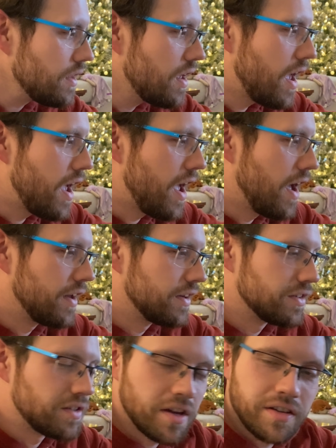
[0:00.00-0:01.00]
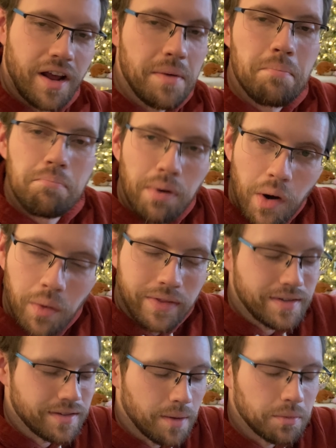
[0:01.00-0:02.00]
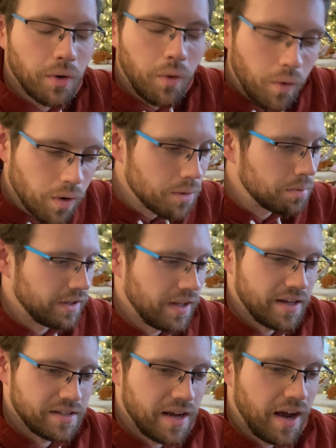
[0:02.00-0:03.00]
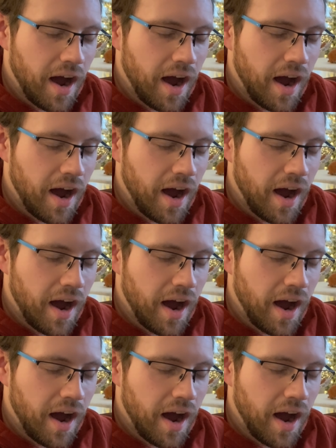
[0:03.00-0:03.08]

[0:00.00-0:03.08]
and Jess and I both slept horribly last night.